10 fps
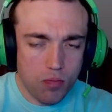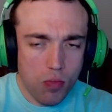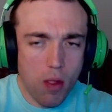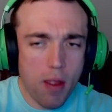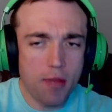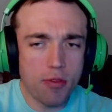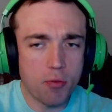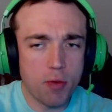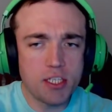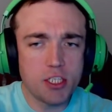And the
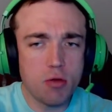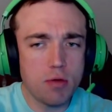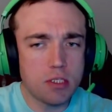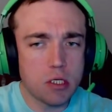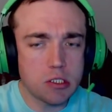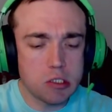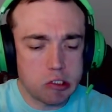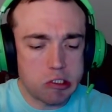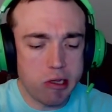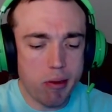ratio, it doesn't
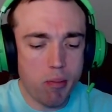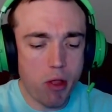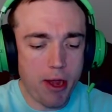seem like